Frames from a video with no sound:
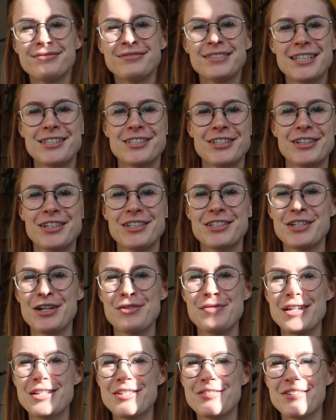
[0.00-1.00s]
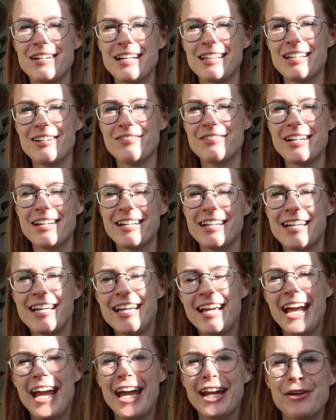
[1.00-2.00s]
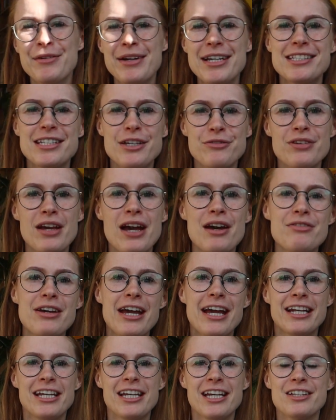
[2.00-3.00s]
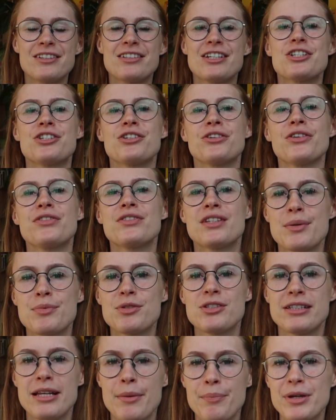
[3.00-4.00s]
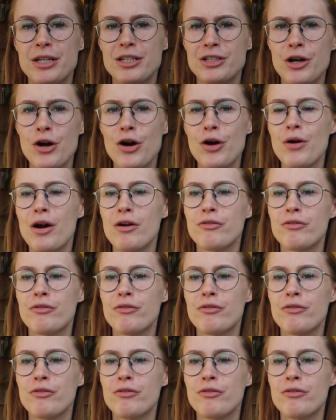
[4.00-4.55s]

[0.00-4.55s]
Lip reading: The sun is coming through, I love it. Anyways, if you have any additional tips, let me know.